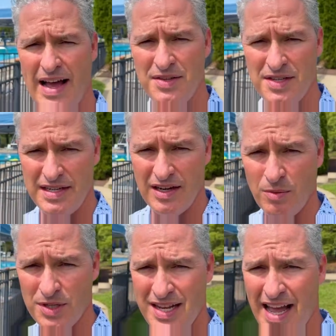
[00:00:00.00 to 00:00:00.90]
houses here,
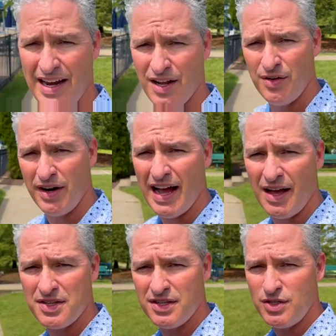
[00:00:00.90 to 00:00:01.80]
almost nine hundred
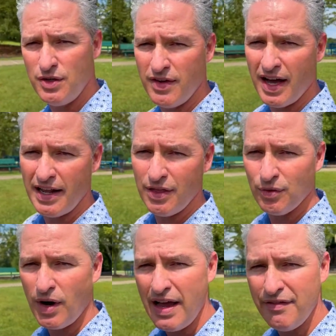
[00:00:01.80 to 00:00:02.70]
houses, you've got a
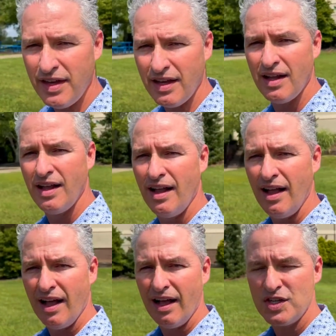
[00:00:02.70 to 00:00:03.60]
thriving
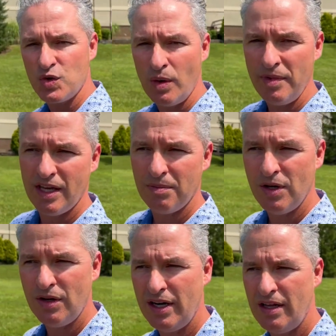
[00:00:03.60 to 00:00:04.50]
Uh, swimming
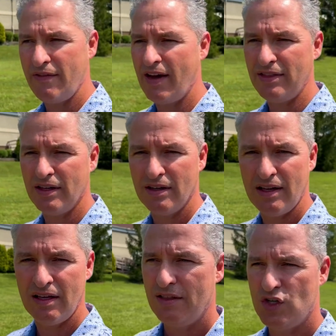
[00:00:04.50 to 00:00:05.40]
community. They've got the,
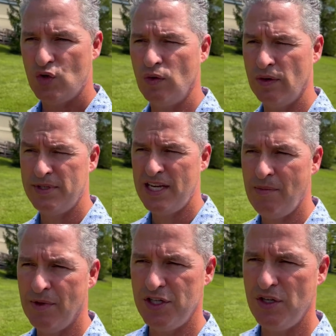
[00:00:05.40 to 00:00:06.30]
the swim
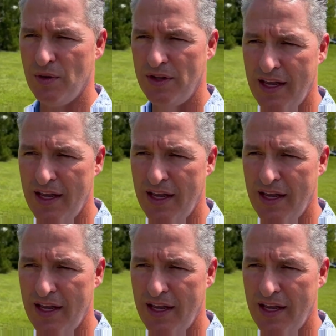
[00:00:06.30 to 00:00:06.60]
team that you would